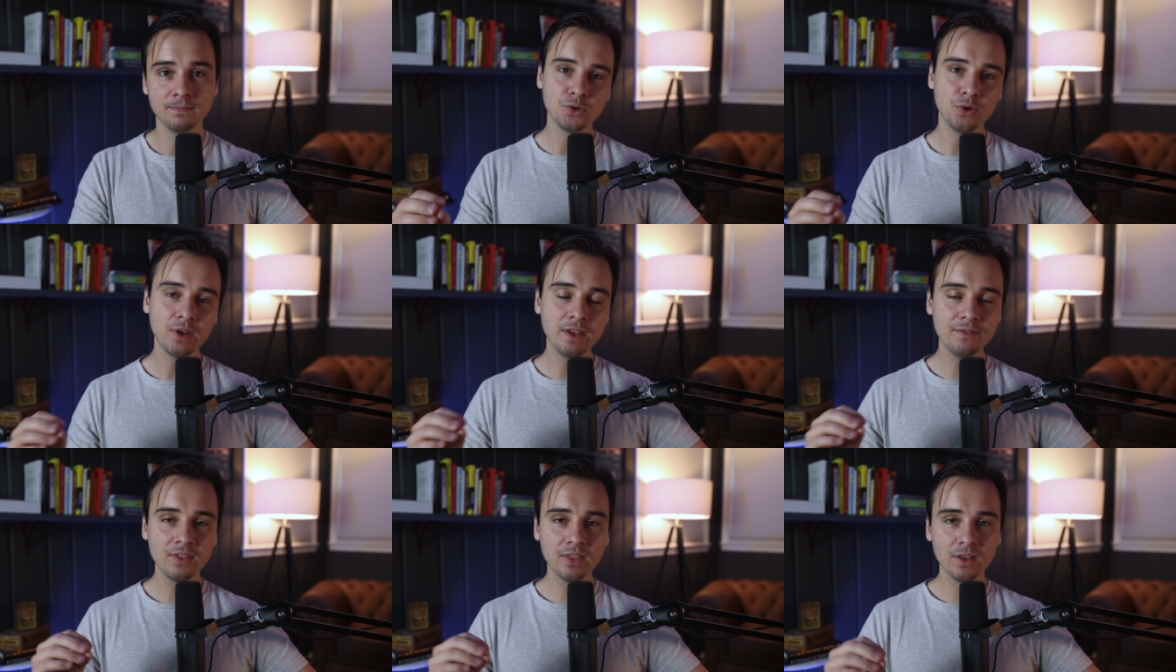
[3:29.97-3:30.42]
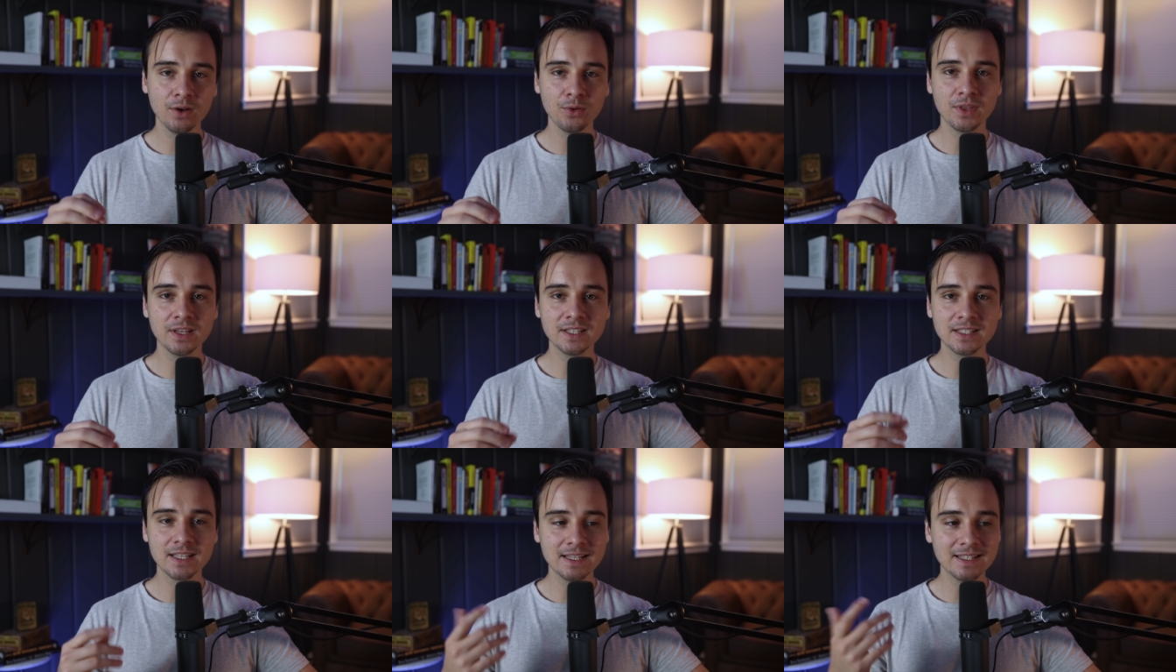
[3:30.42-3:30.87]
So even though
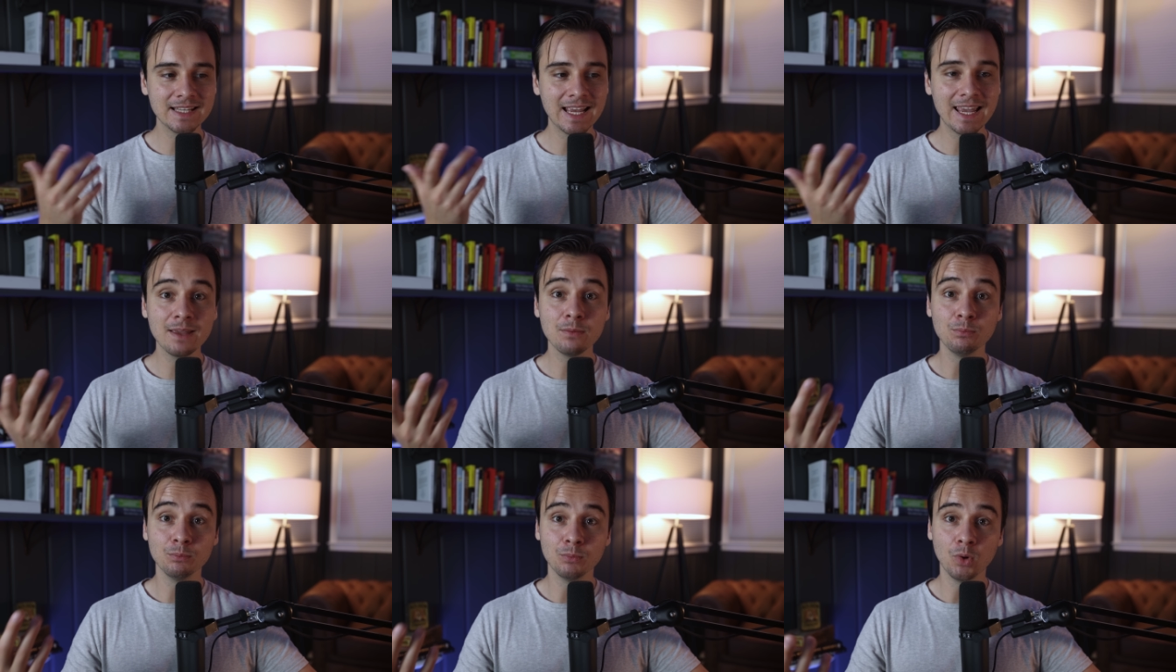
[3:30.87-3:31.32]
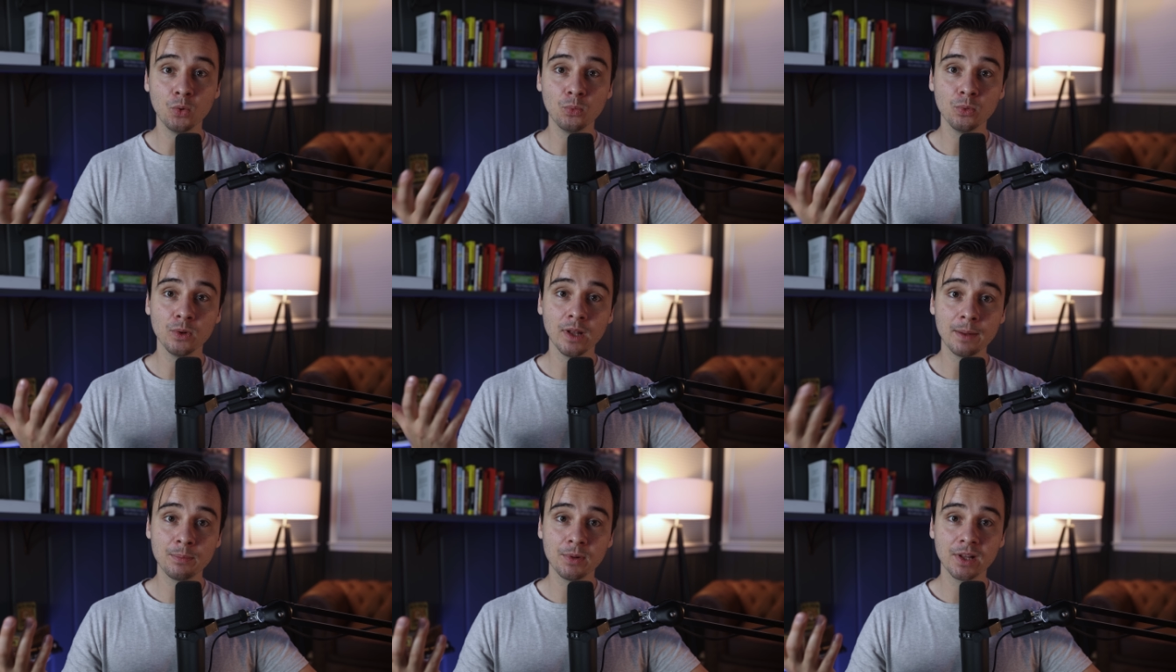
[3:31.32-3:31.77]
this is a
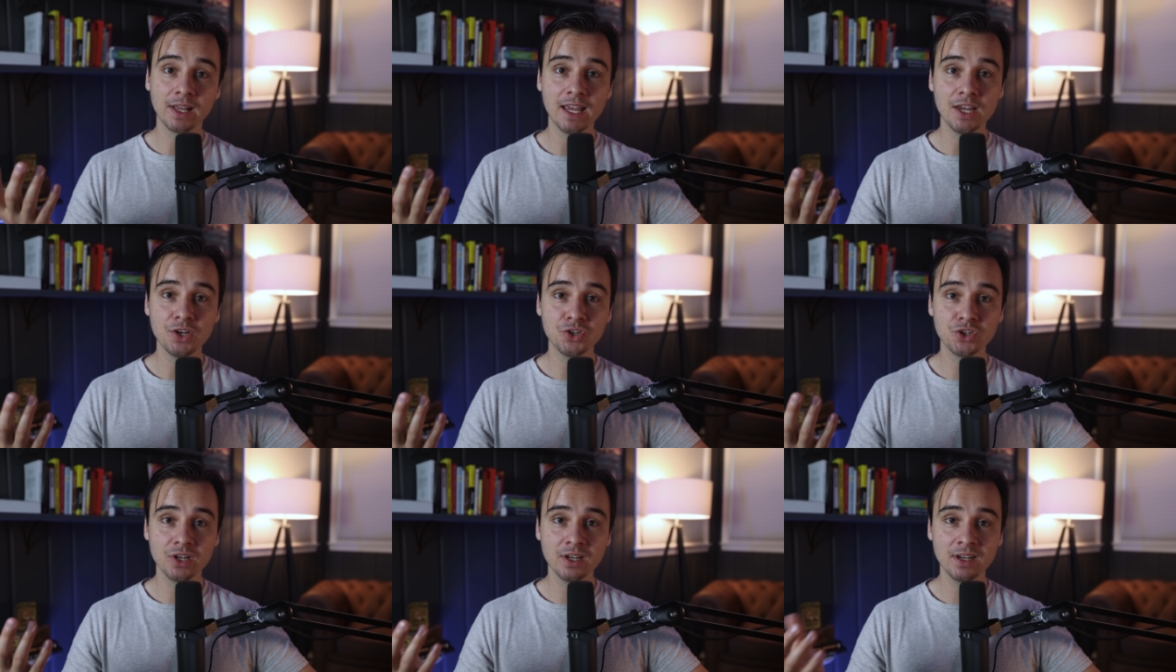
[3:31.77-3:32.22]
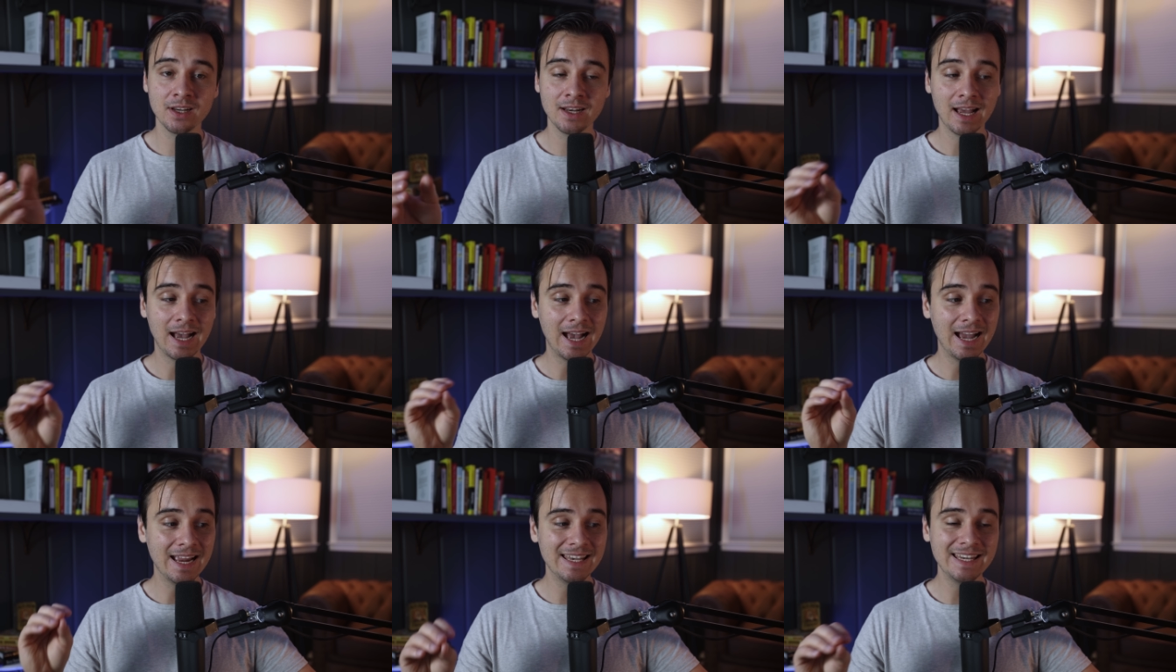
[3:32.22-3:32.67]
mobile
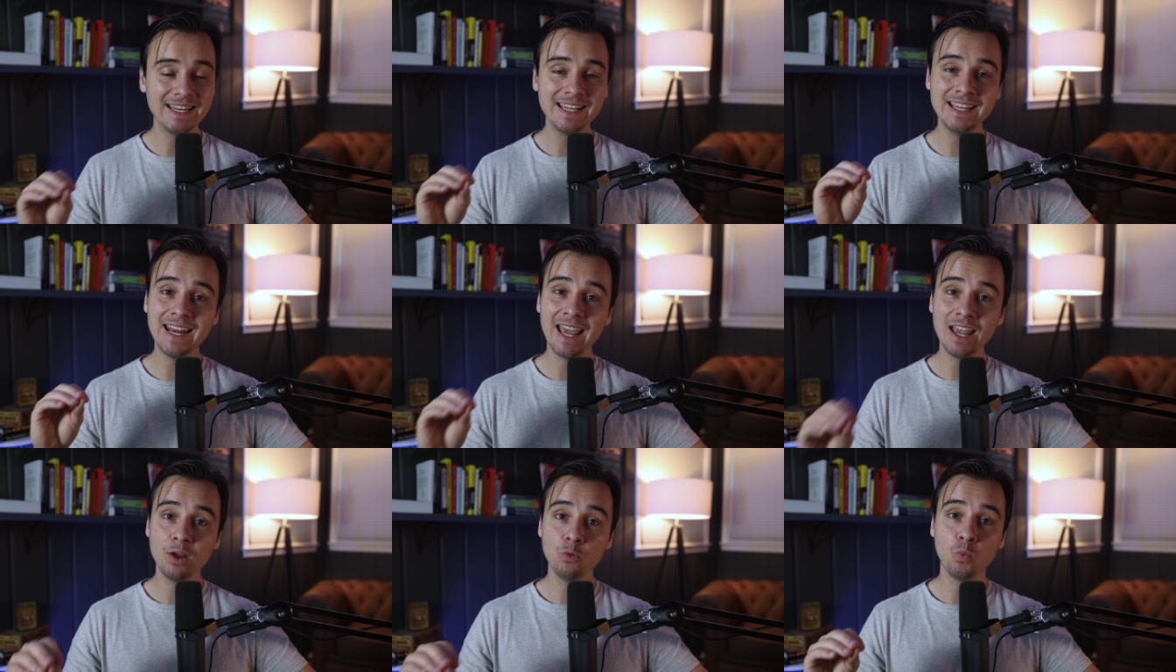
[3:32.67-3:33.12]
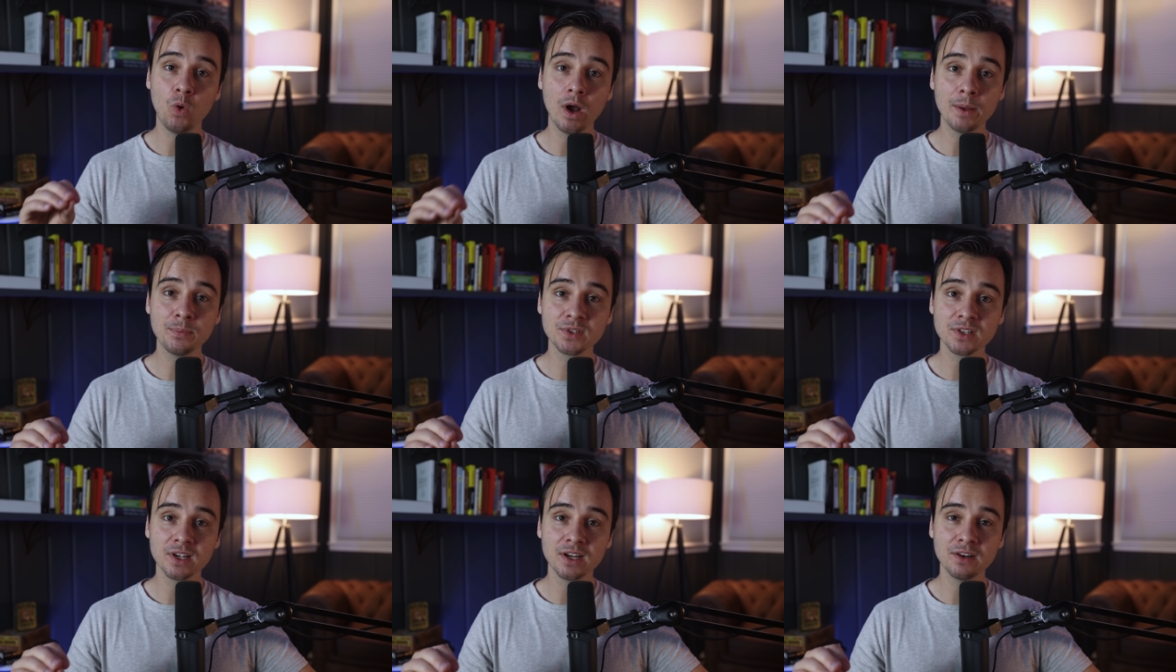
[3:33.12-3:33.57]
application, I need a
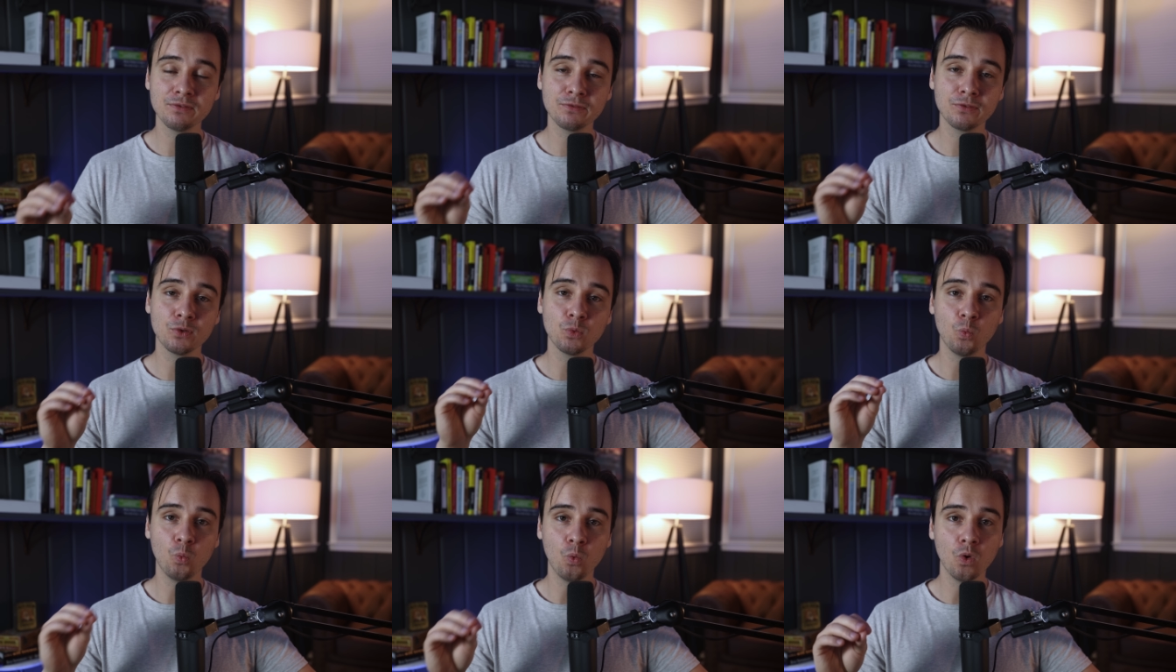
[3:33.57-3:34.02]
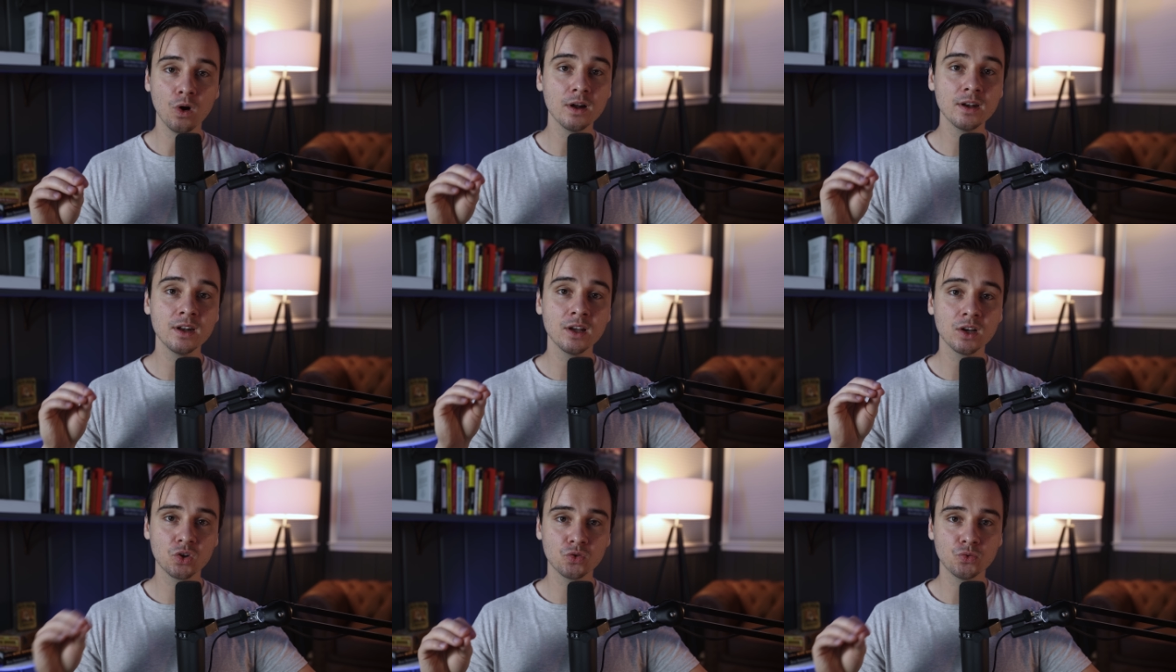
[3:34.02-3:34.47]
website for
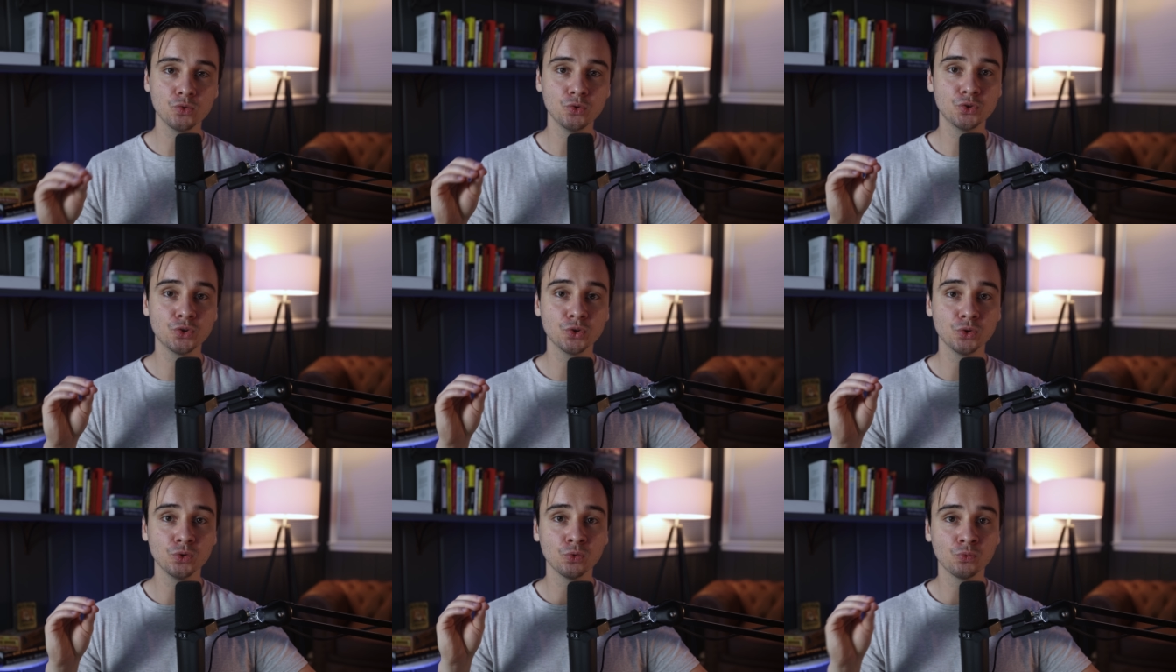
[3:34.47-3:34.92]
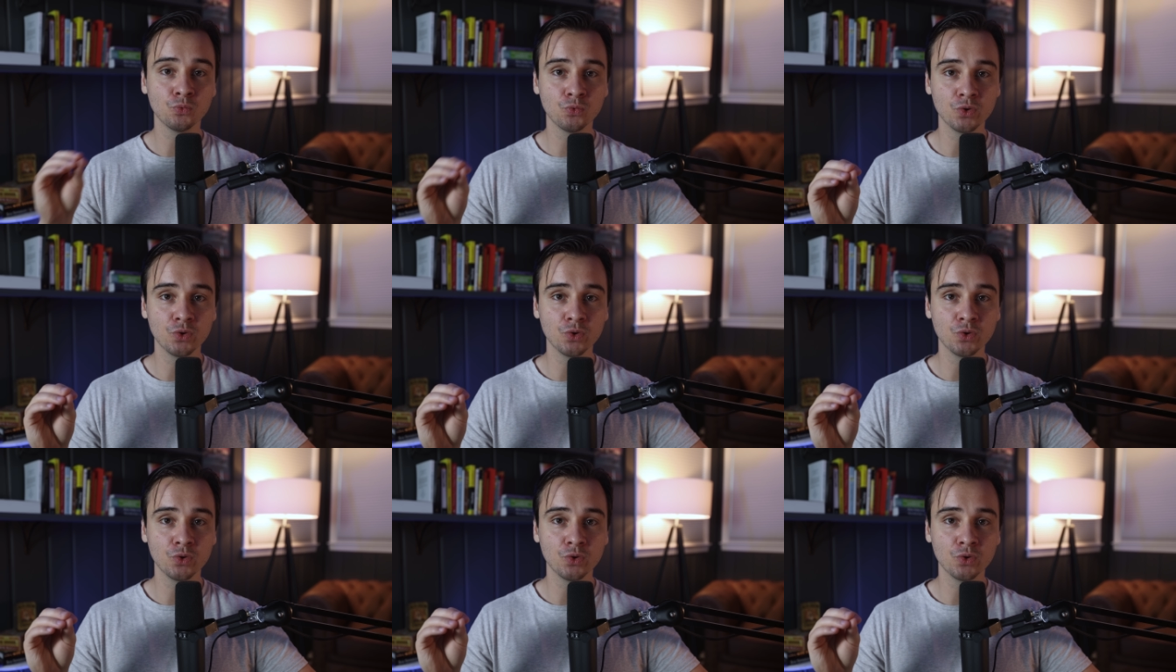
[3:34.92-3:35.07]
one crucial